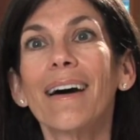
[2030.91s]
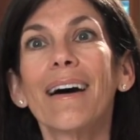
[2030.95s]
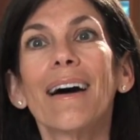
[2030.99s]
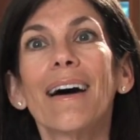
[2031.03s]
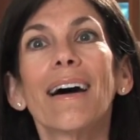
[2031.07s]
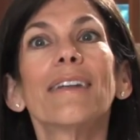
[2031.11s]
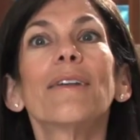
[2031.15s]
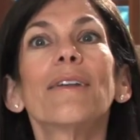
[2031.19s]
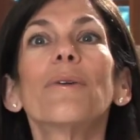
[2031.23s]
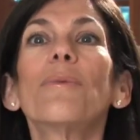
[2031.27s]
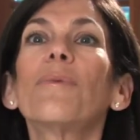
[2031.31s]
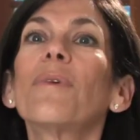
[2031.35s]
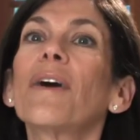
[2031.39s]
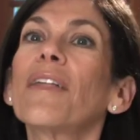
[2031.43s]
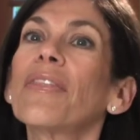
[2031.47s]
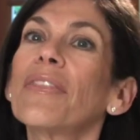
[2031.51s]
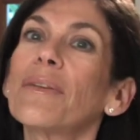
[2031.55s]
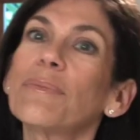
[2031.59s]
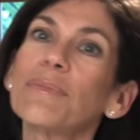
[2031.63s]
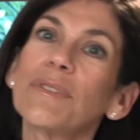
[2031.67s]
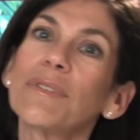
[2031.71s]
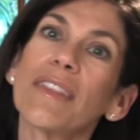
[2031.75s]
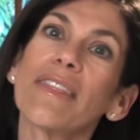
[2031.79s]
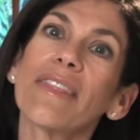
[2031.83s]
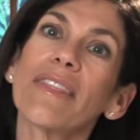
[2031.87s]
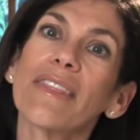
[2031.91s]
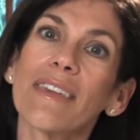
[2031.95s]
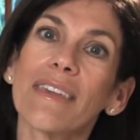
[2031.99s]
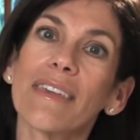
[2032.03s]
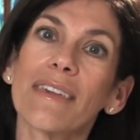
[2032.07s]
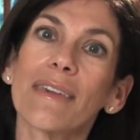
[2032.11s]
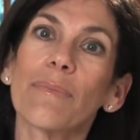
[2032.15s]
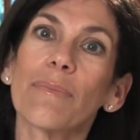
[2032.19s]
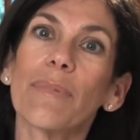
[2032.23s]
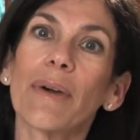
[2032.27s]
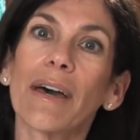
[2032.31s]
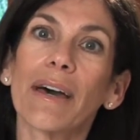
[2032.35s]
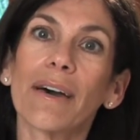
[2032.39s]
I don't want them to think
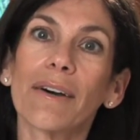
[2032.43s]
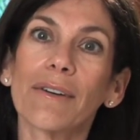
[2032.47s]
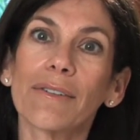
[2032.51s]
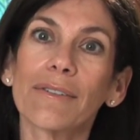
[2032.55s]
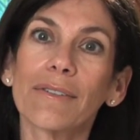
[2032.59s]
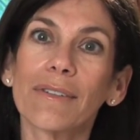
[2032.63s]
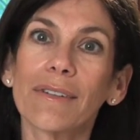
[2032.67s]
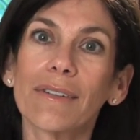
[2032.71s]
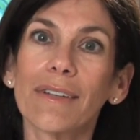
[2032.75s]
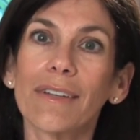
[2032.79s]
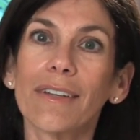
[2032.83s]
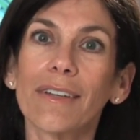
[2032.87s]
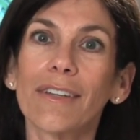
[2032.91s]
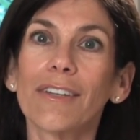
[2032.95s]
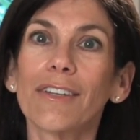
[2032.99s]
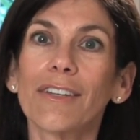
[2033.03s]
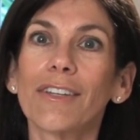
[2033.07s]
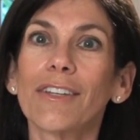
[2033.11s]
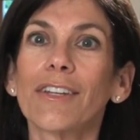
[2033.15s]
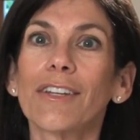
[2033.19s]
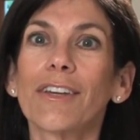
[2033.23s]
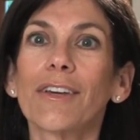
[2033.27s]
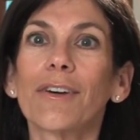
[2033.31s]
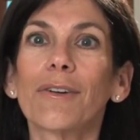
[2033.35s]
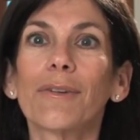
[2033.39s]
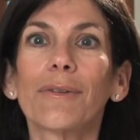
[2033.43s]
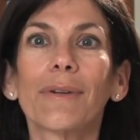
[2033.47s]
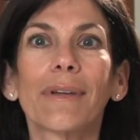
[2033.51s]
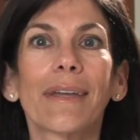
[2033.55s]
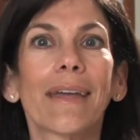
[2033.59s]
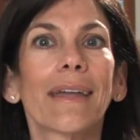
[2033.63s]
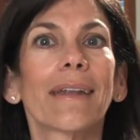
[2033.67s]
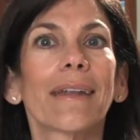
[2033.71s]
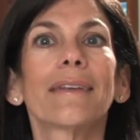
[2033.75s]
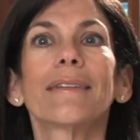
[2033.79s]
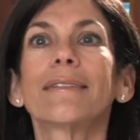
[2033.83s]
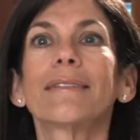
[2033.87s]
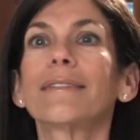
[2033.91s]
about, you know,
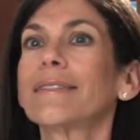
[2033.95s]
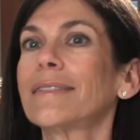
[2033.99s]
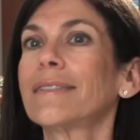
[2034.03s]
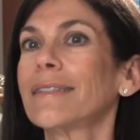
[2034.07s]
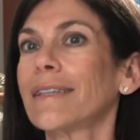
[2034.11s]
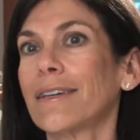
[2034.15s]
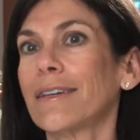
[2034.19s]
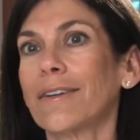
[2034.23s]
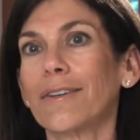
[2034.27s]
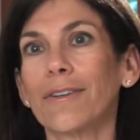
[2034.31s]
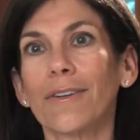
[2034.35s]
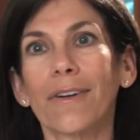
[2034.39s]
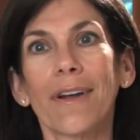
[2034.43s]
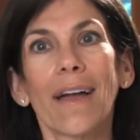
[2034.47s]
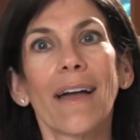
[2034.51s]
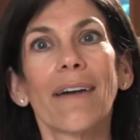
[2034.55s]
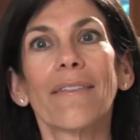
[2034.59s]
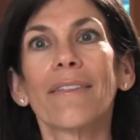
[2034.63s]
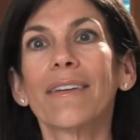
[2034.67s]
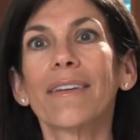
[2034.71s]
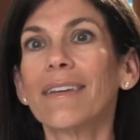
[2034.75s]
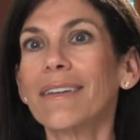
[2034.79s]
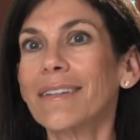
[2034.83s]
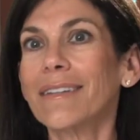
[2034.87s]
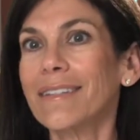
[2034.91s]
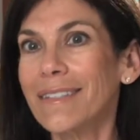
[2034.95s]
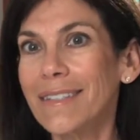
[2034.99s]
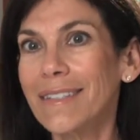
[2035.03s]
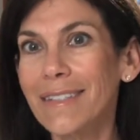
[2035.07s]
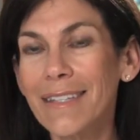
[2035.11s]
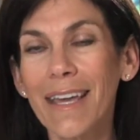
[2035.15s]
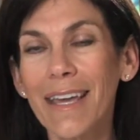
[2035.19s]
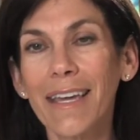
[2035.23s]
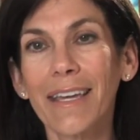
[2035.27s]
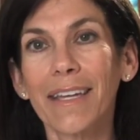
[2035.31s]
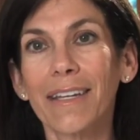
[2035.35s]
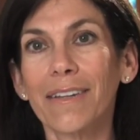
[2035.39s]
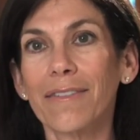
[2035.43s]
getting sick or having a
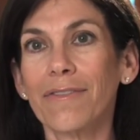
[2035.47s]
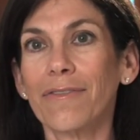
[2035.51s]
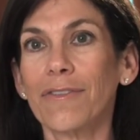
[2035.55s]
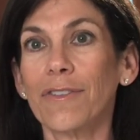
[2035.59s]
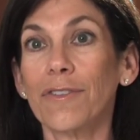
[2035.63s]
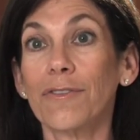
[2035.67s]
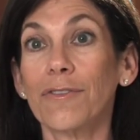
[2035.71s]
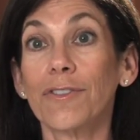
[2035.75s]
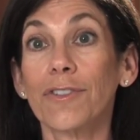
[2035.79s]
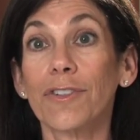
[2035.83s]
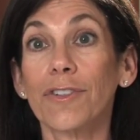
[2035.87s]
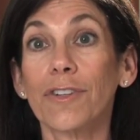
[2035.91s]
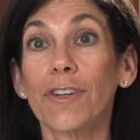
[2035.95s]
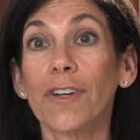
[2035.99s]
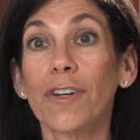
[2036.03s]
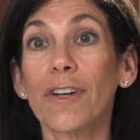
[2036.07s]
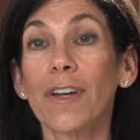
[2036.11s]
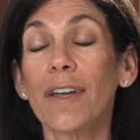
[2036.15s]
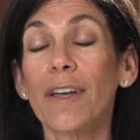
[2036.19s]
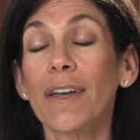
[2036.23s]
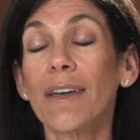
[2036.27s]
negative future.